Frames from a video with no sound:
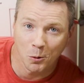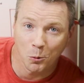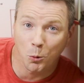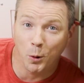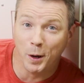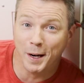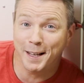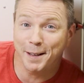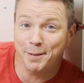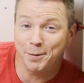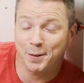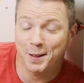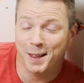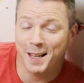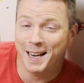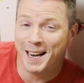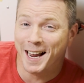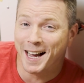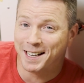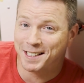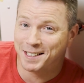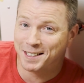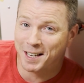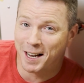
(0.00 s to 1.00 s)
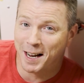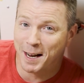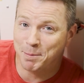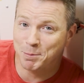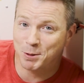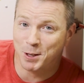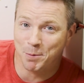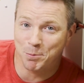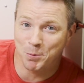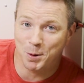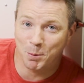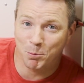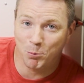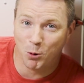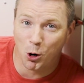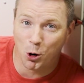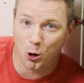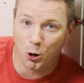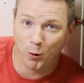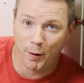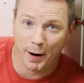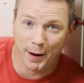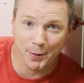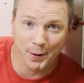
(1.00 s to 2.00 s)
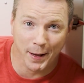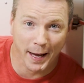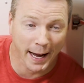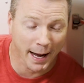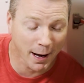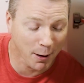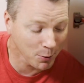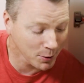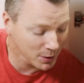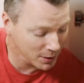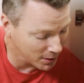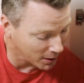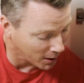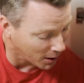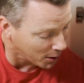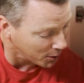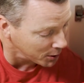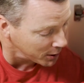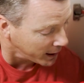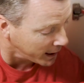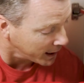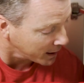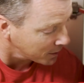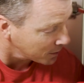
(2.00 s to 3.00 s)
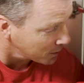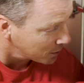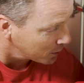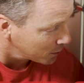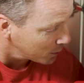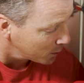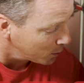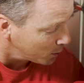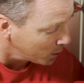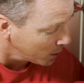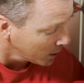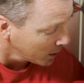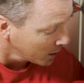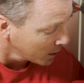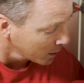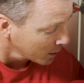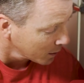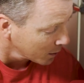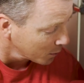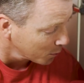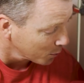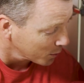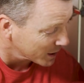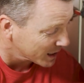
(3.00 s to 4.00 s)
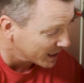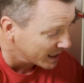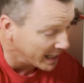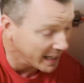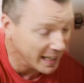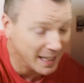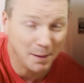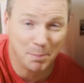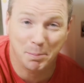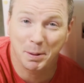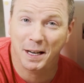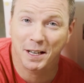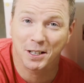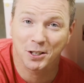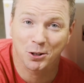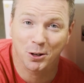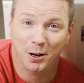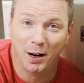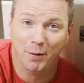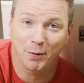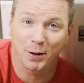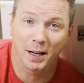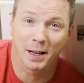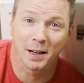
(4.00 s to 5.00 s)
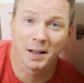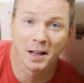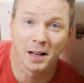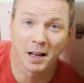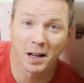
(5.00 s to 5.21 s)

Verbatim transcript: What if the next time something broke around the house, all you had to do was take a picture of it,